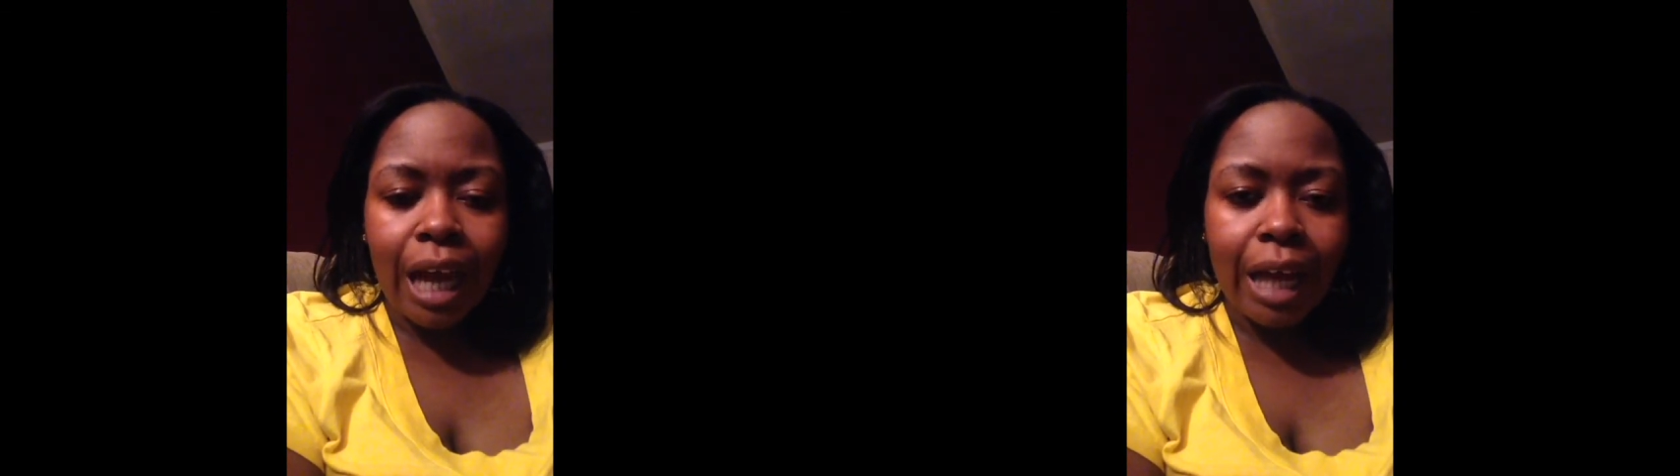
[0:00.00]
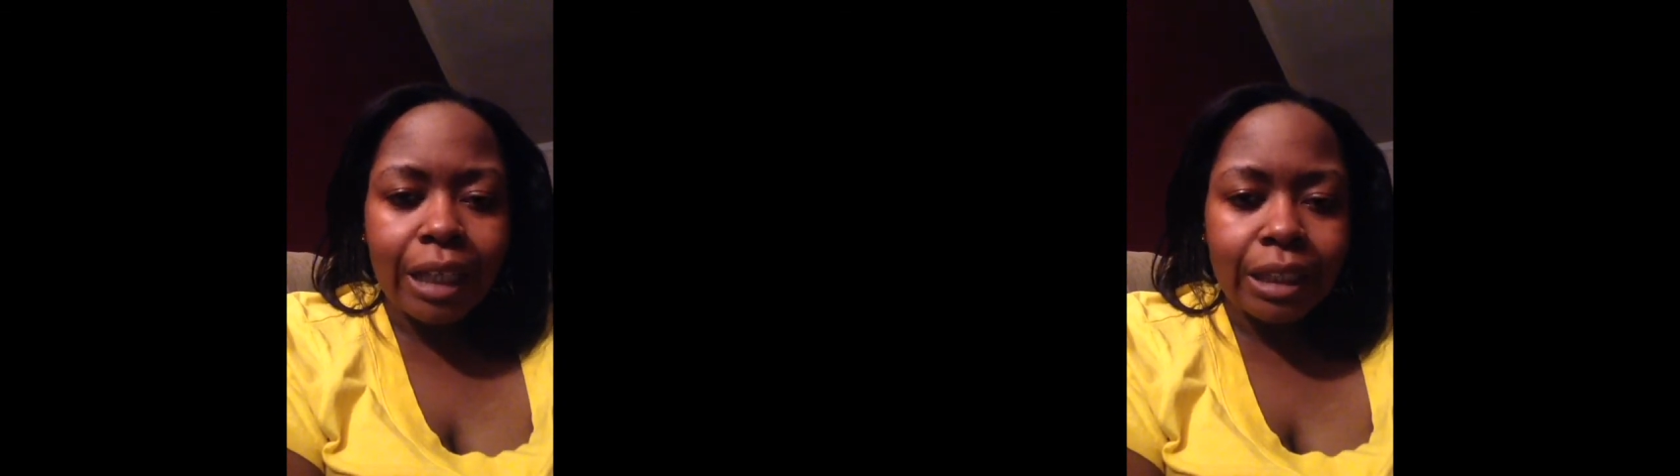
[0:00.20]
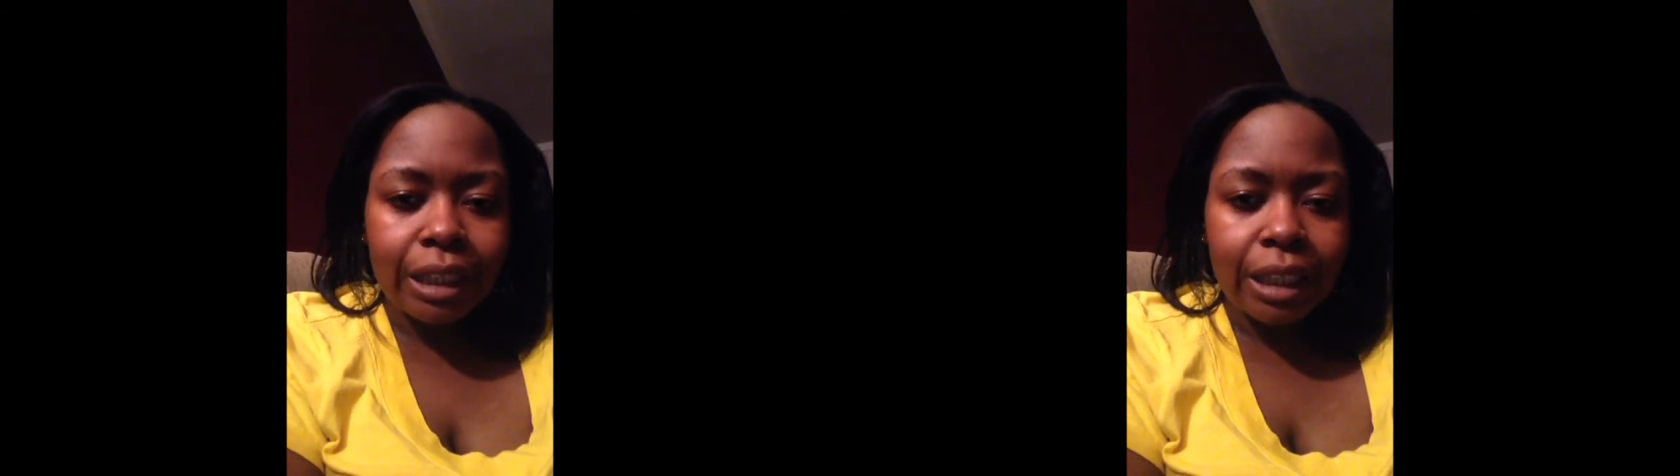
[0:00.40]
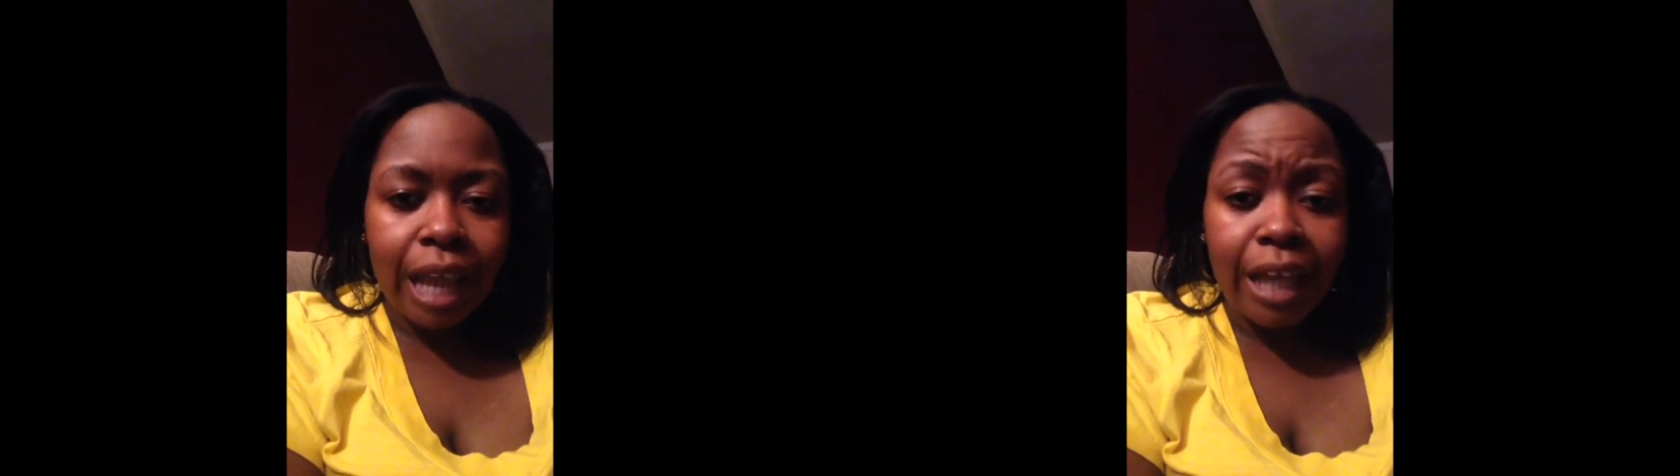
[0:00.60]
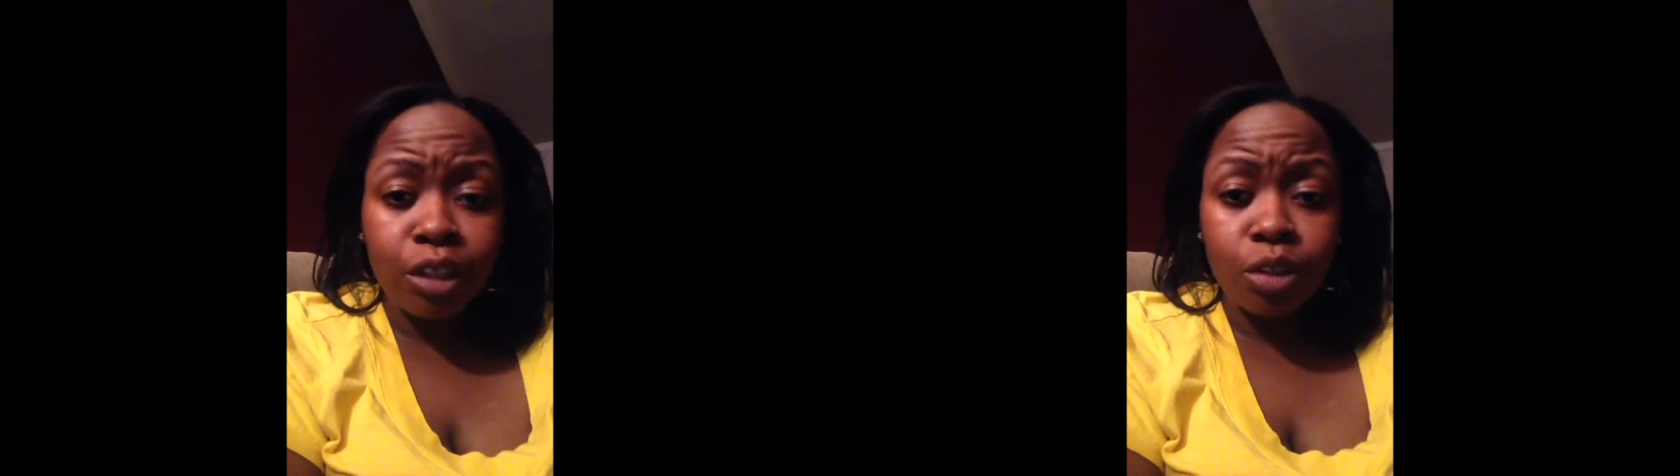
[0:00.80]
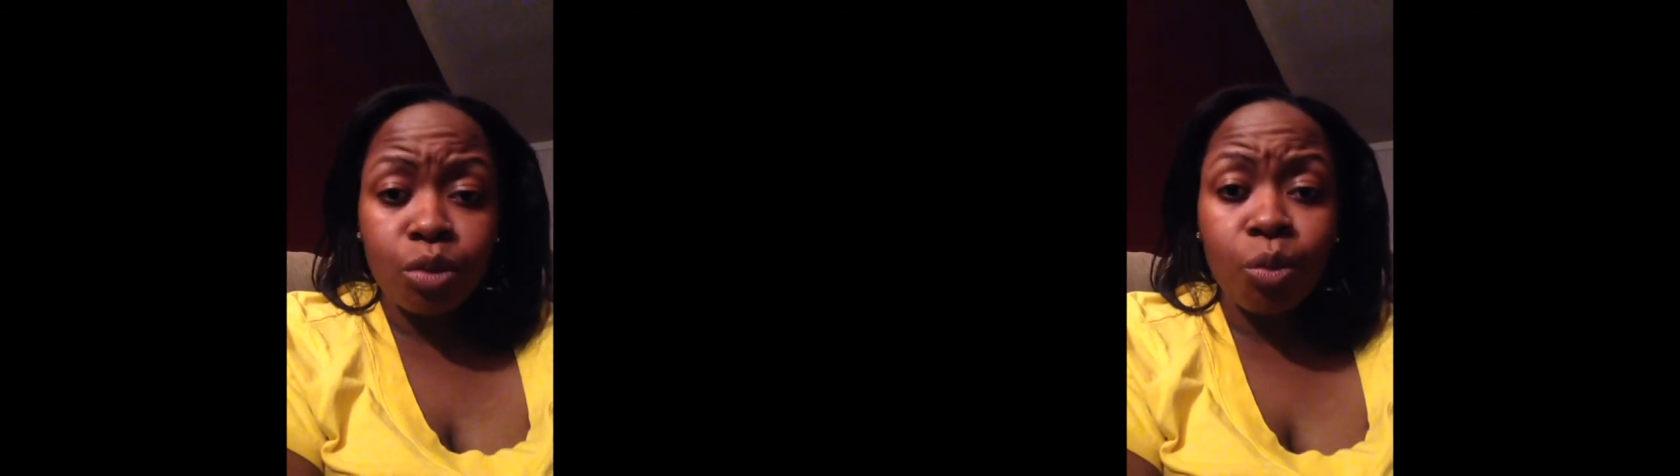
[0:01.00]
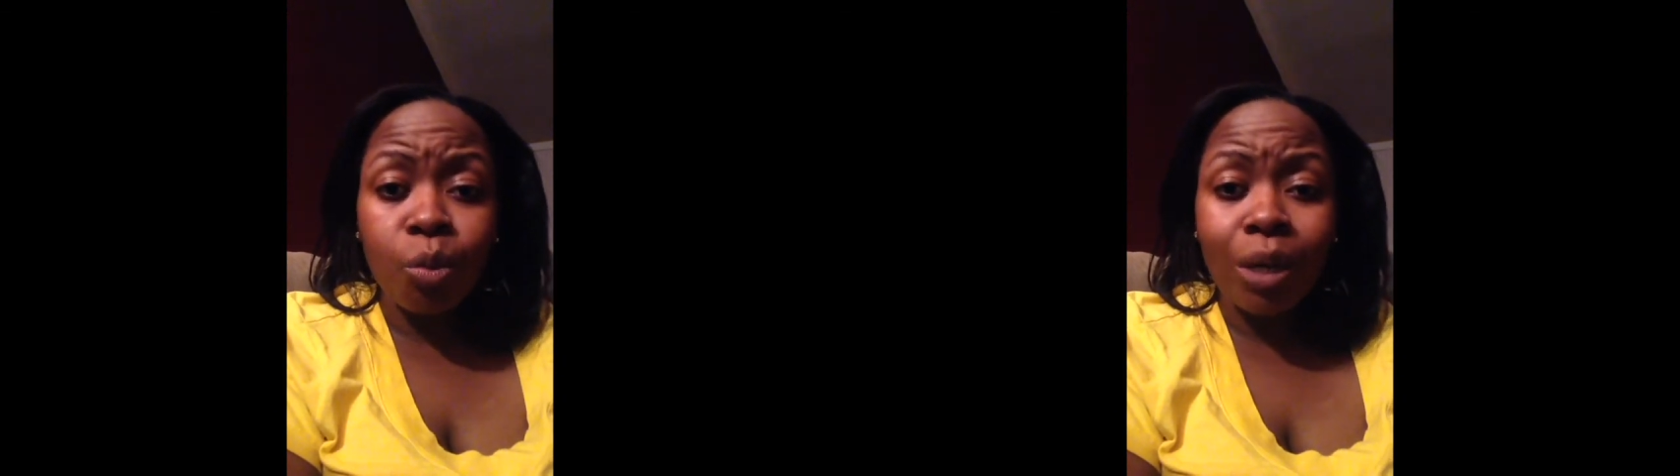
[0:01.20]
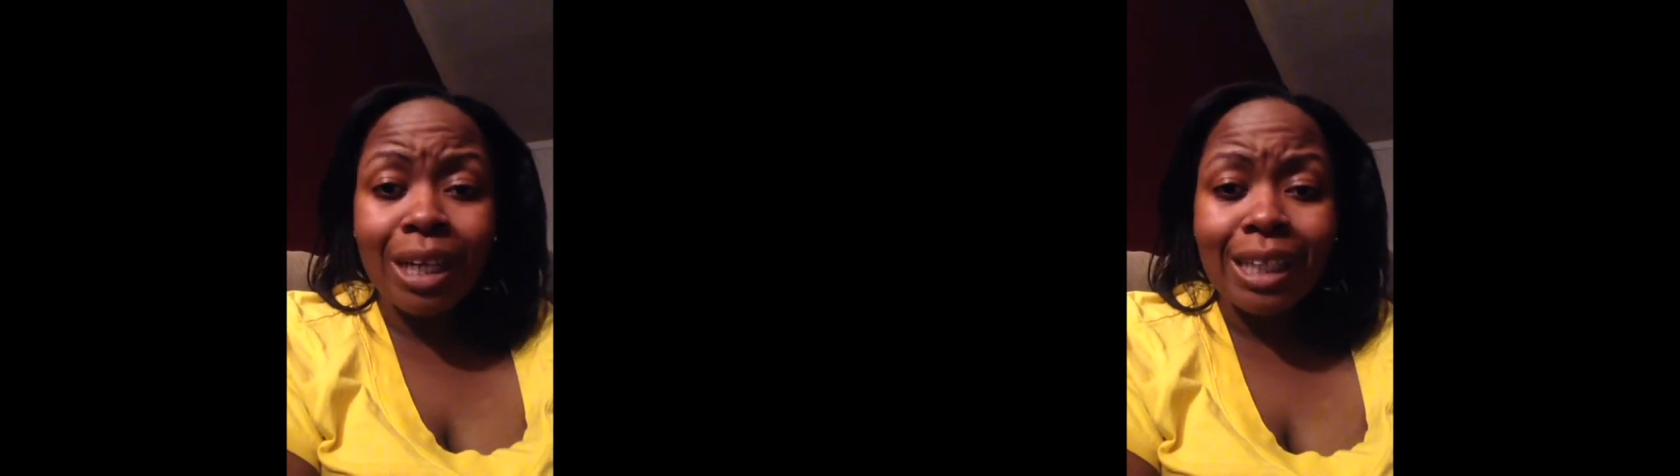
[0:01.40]
idea as to
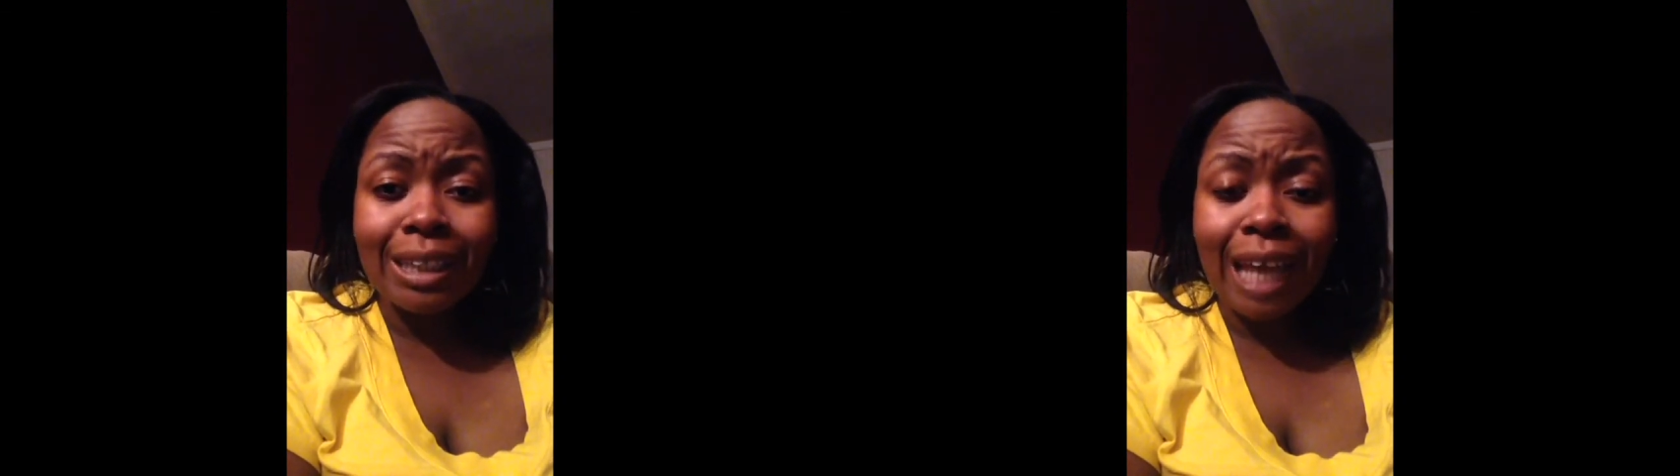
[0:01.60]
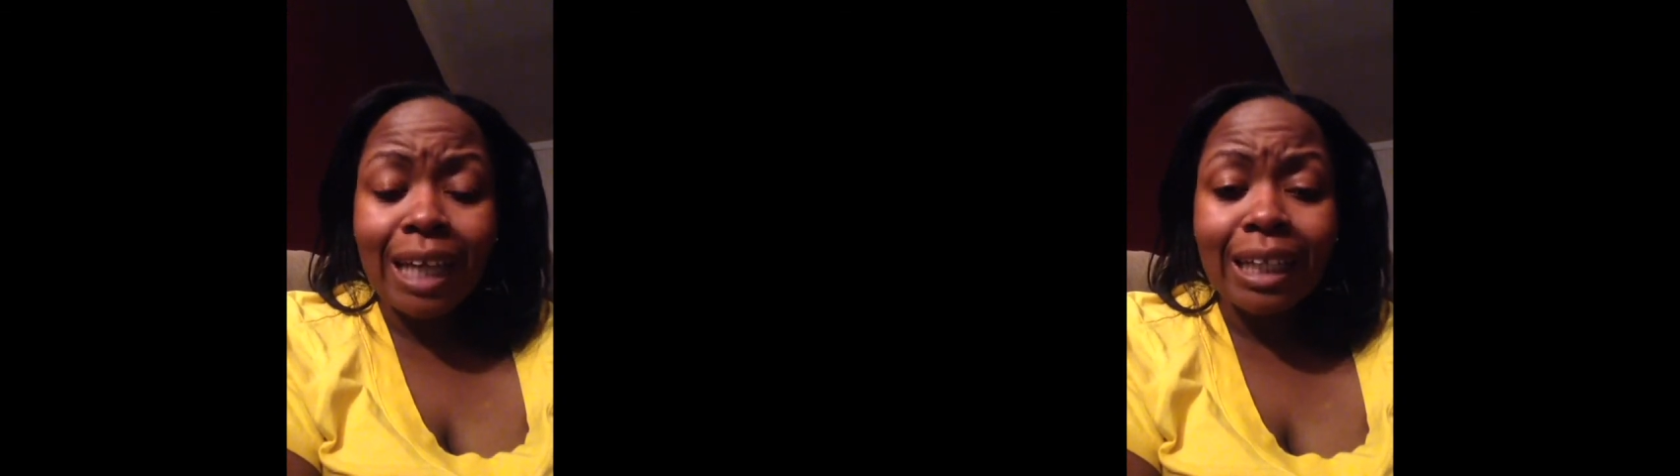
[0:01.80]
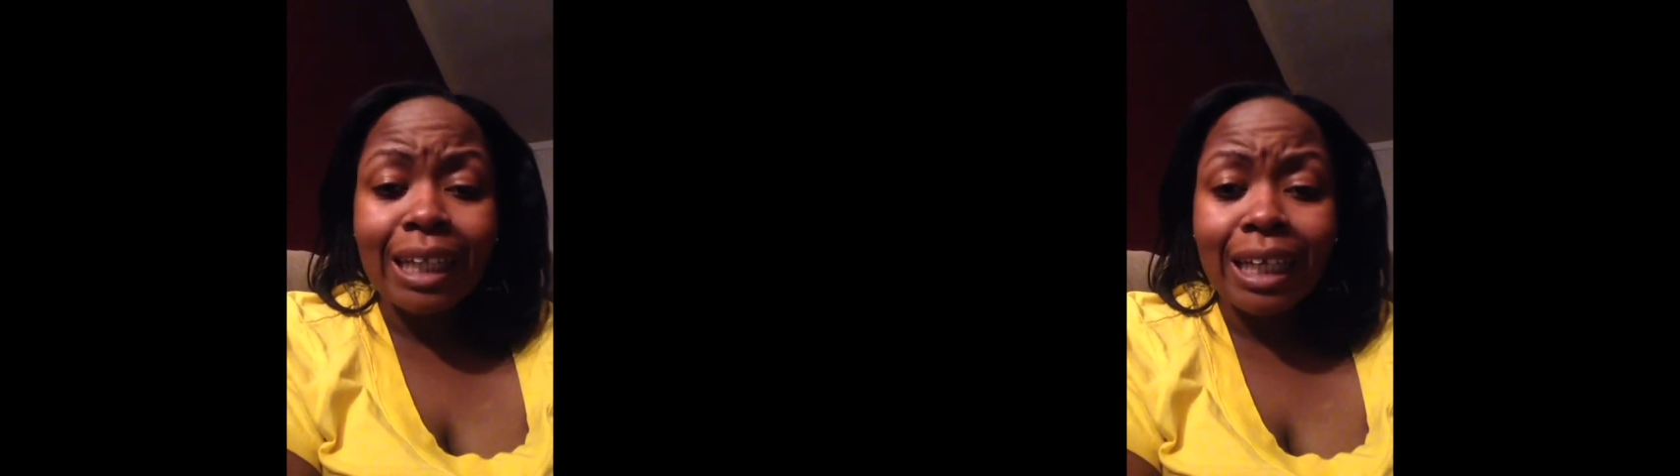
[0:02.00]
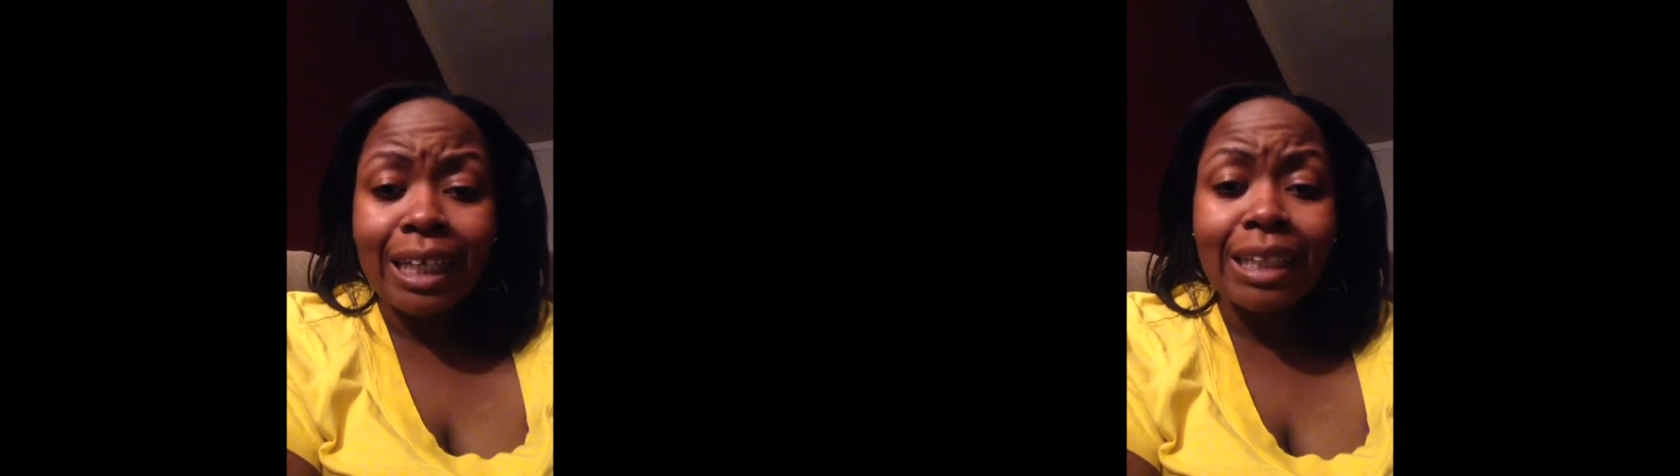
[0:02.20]
what exactly it is